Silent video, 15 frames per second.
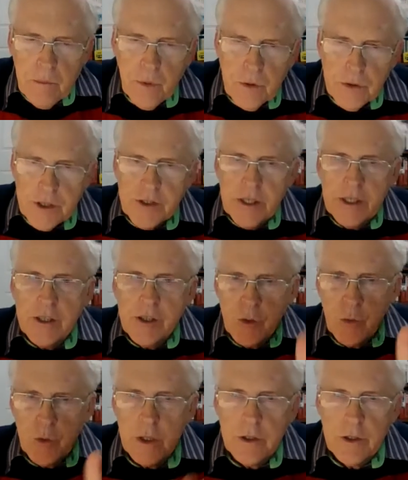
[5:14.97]
put this in as a
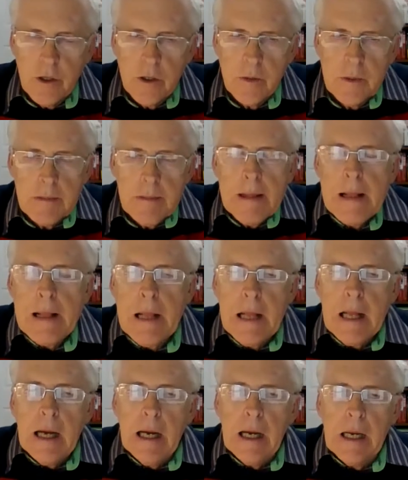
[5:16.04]
Word document
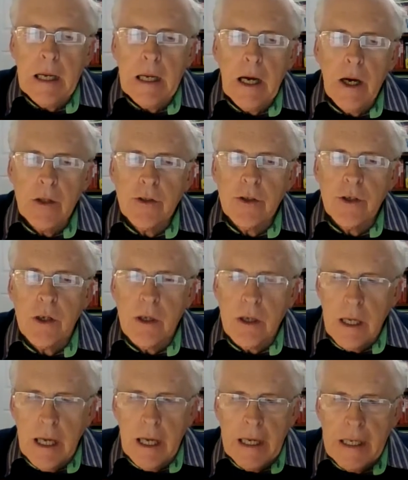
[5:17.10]
under
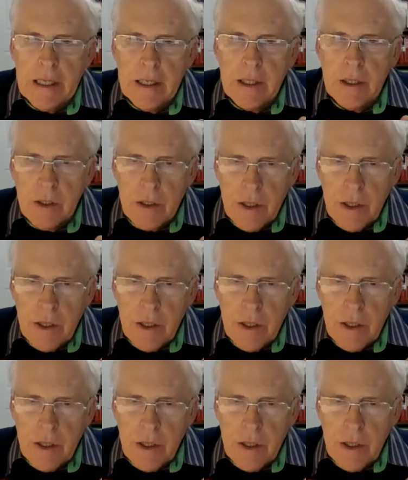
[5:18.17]
a